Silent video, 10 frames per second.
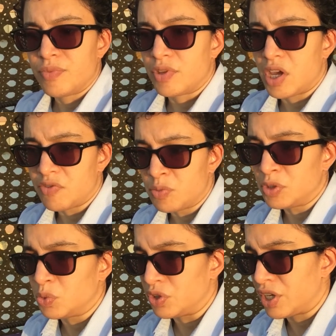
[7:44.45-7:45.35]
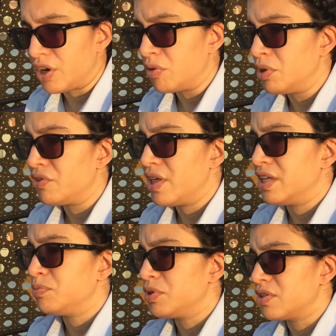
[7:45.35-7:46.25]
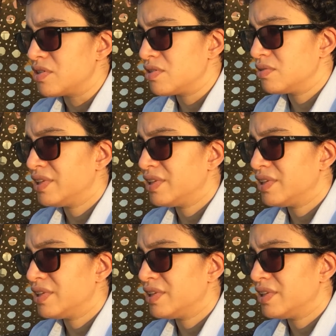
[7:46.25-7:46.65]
the government would care about that, because